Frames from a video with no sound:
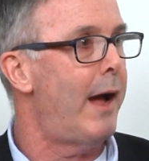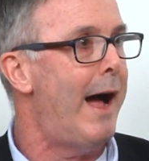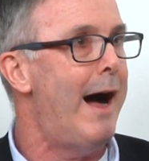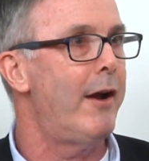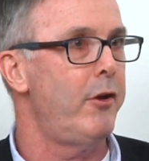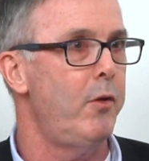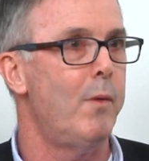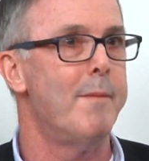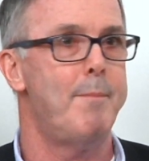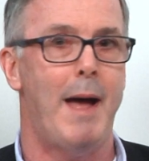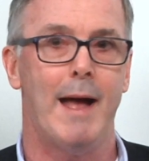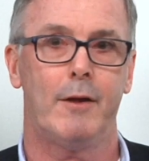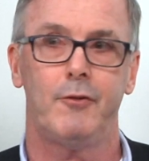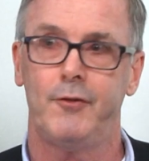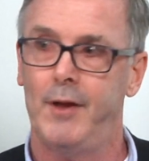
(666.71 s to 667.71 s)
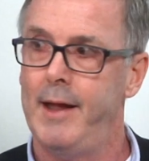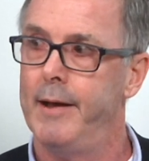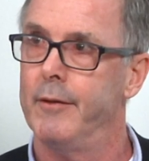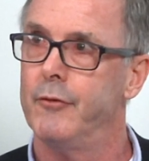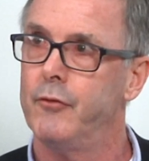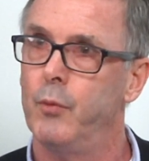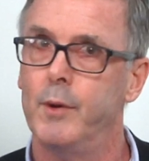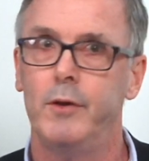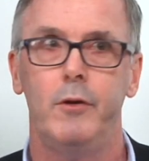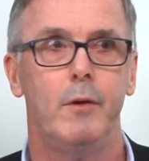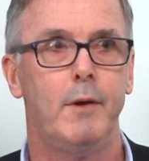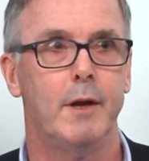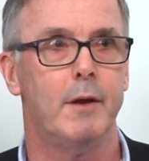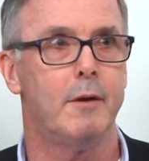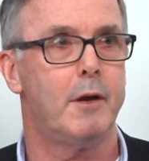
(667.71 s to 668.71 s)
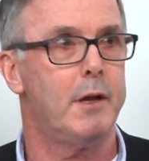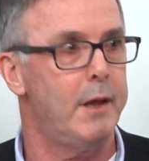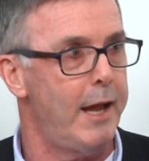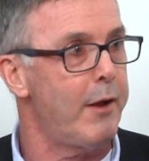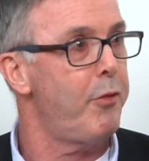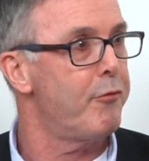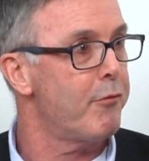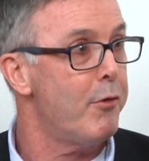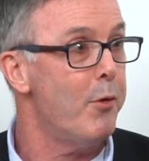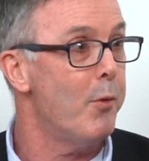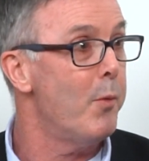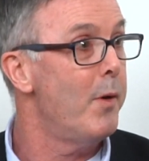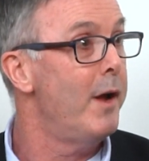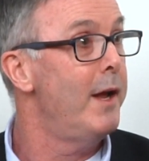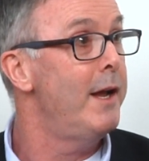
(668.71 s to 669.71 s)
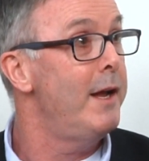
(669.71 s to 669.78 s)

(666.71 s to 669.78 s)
how do you impact sales when you can click through?